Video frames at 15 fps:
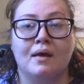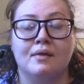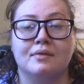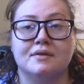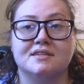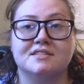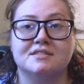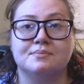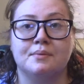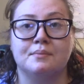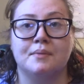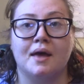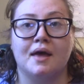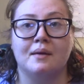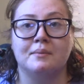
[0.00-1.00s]
This has been
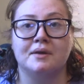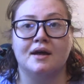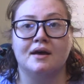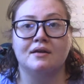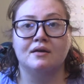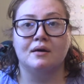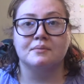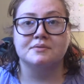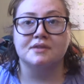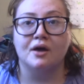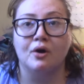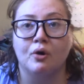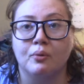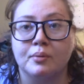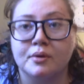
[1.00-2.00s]
Mayhem and High Tops. I
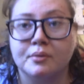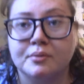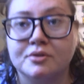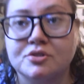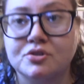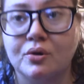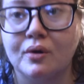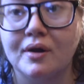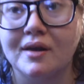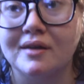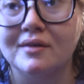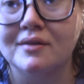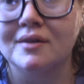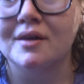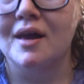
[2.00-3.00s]
hope you
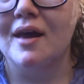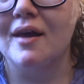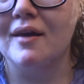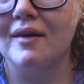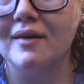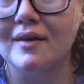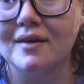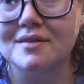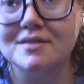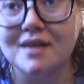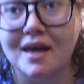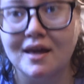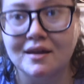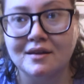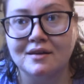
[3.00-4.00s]
enjoyed. And like I
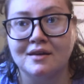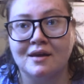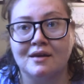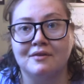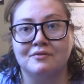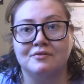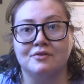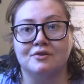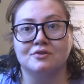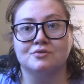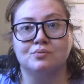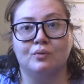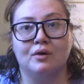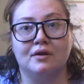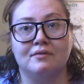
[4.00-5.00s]
said, if
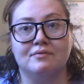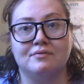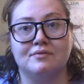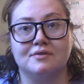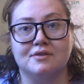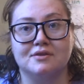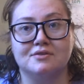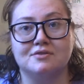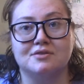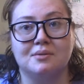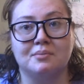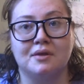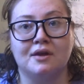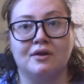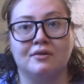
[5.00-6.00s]
there's one, there's
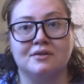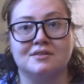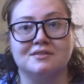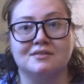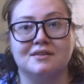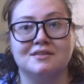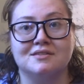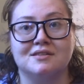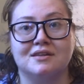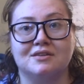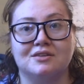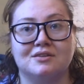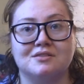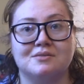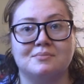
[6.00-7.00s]
something on this list
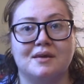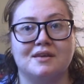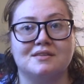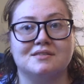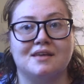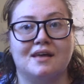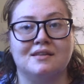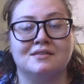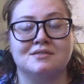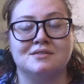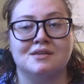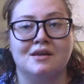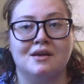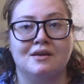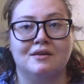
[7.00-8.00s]
that doesn't make sense,
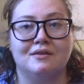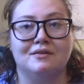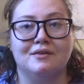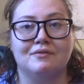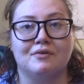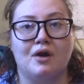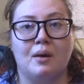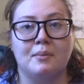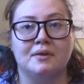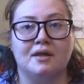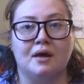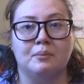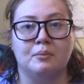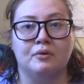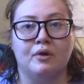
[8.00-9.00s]
leave a comment
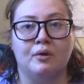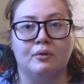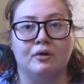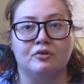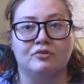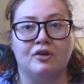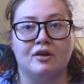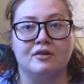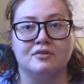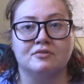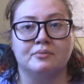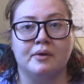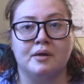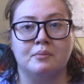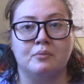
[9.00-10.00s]
down below and I'll try to
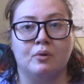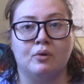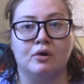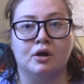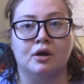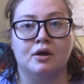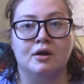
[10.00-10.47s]
explain more.